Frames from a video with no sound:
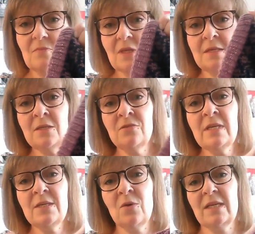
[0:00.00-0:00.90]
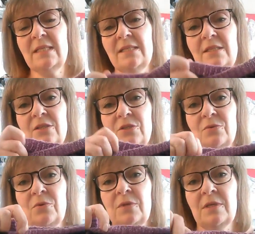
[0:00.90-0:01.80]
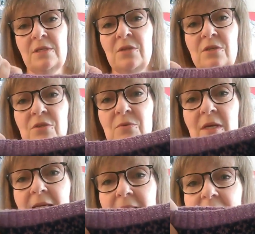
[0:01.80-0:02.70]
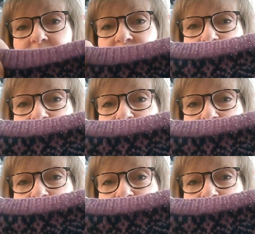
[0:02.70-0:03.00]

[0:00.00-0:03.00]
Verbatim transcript: and it's really quite easy because you it's only two colours.